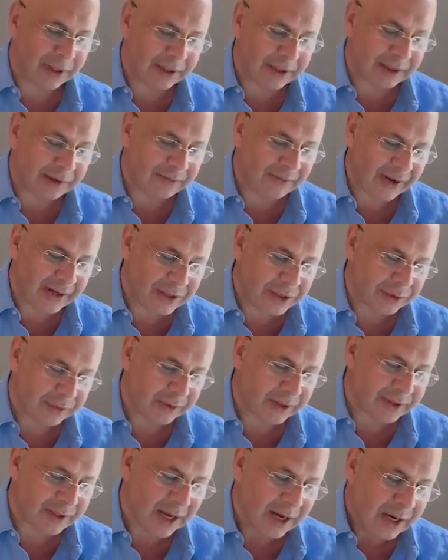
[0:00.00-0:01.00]
and
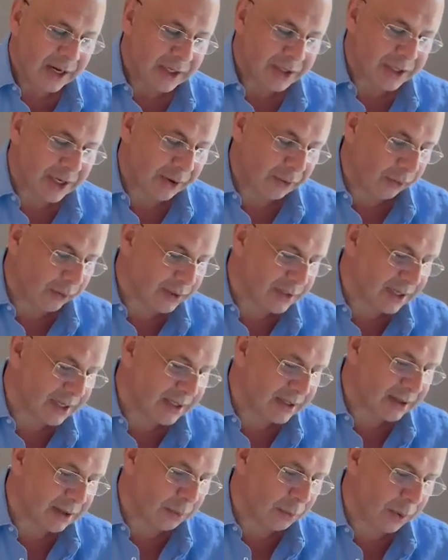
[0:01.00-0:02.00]
adventurous. She
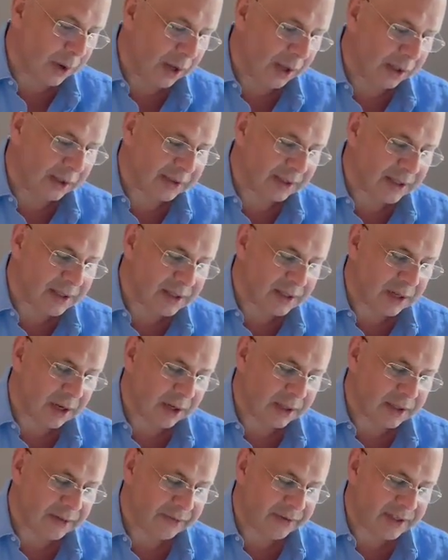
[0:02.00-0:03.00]
crosses the world in
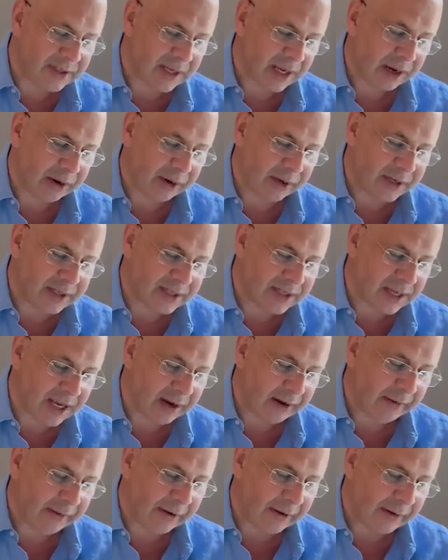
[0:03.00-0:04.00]
search of a
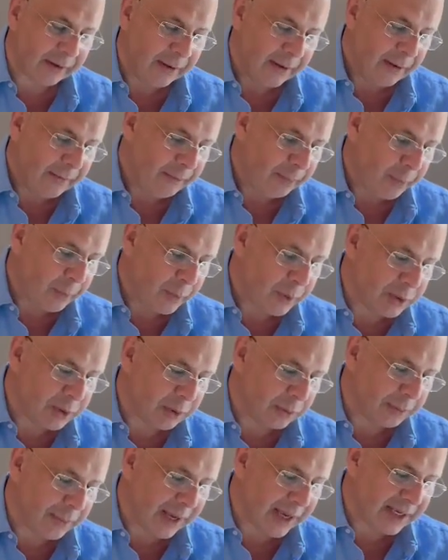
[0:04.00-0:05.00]
secret which
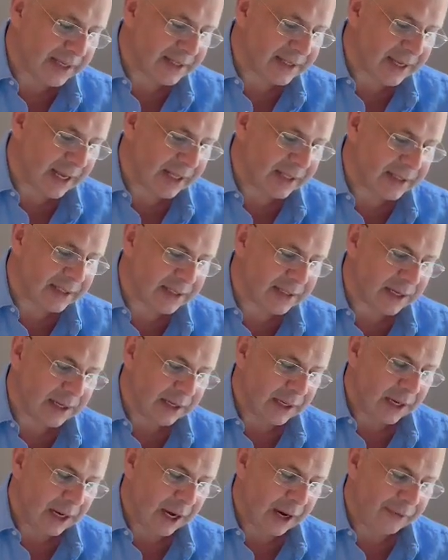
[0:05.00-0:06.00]
will make sense
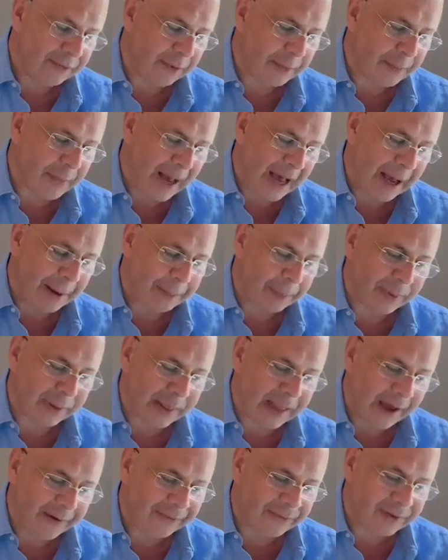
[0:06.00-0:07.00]
of a map
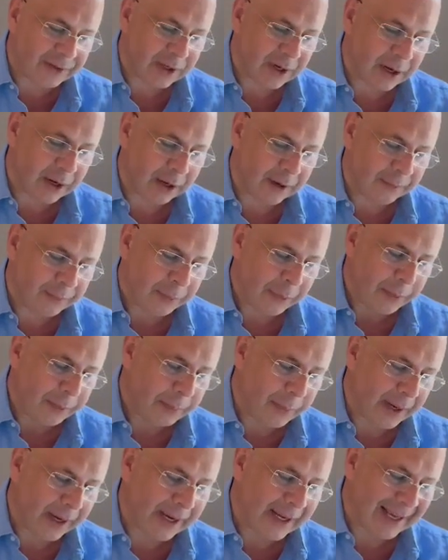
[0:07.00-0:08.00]
left to her
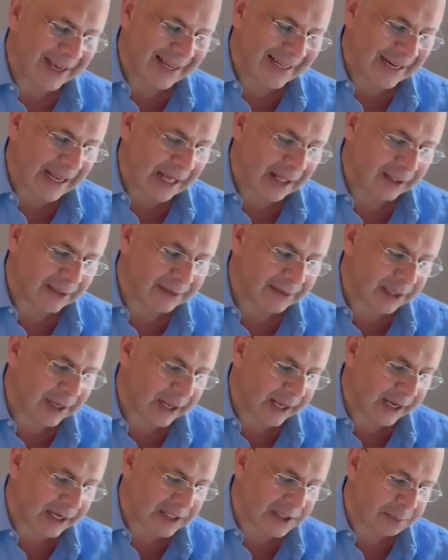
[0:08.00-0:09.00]
by an
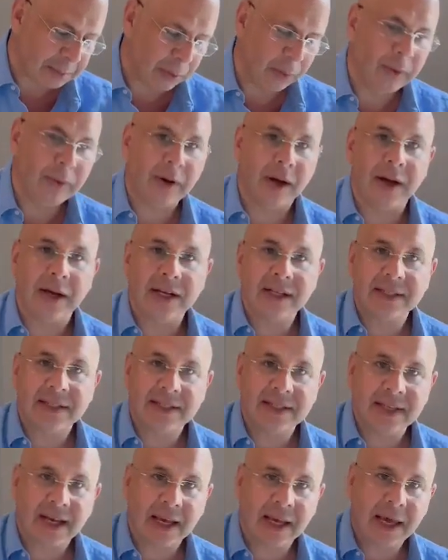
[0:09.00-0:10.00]
elderly explorer in
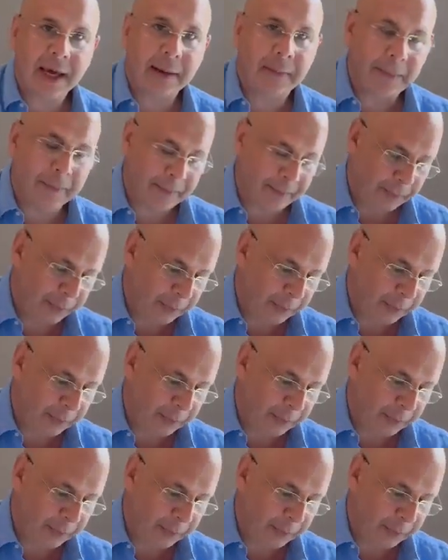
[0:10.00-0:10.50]
Sikkim.